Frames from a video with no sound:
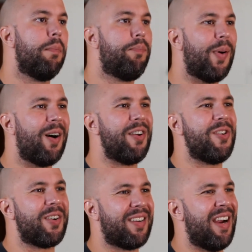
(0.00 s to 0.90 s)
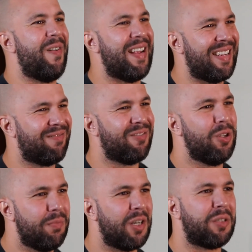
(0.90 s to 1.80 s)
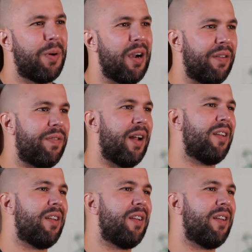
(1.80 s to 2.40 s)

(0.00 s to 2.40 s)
but you're carrying too much body fat